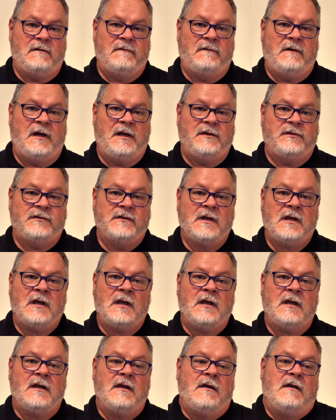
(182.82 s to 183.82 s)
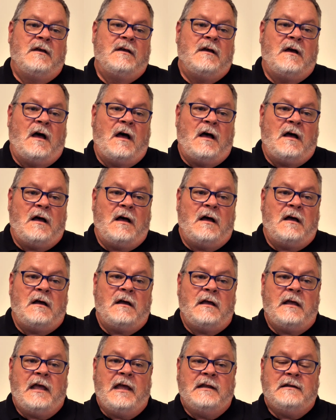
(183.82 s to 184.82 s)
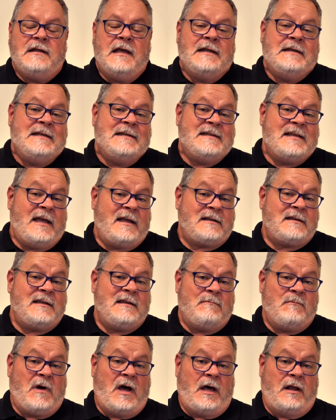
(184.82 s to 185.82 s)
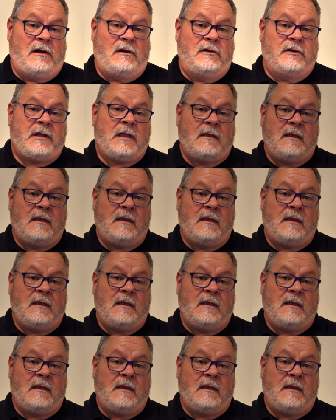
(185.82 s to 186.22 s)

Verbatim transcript: device. A, a detecting model